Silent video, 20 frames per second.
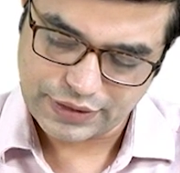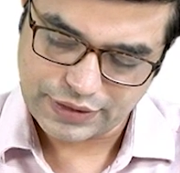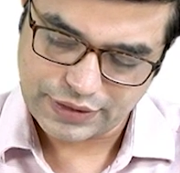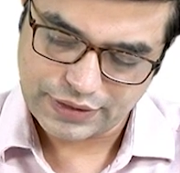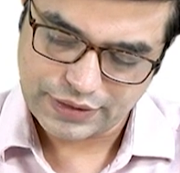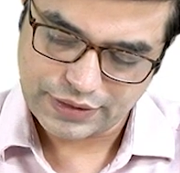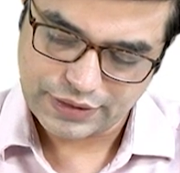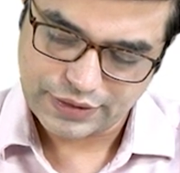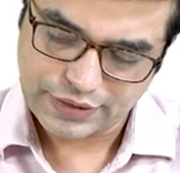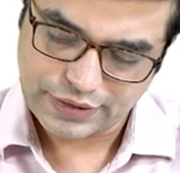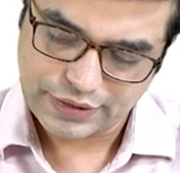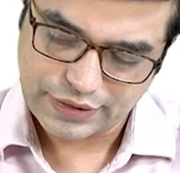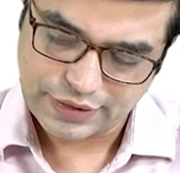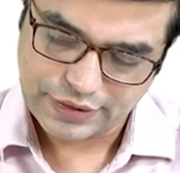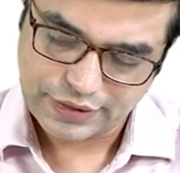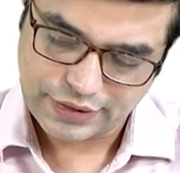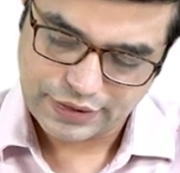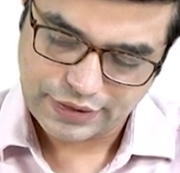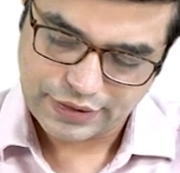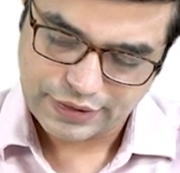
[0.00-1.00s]

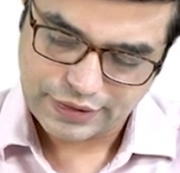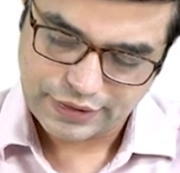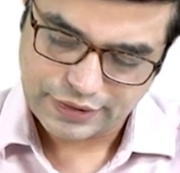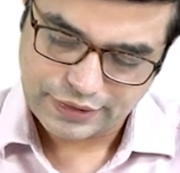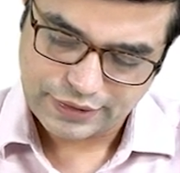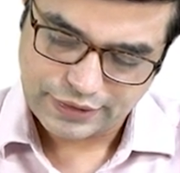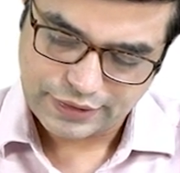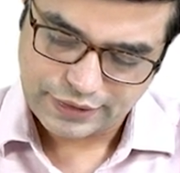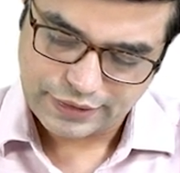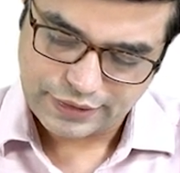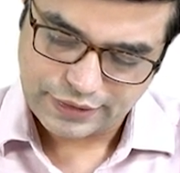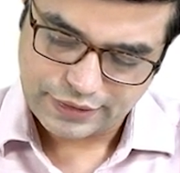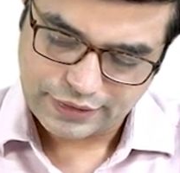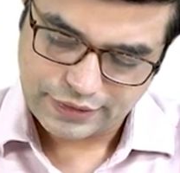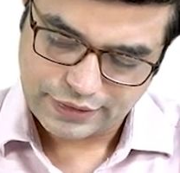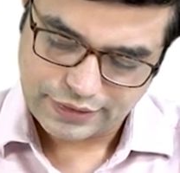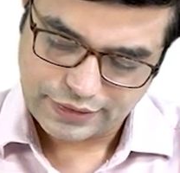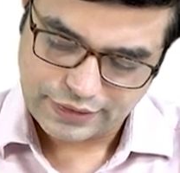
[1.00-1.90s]
Nothing is said.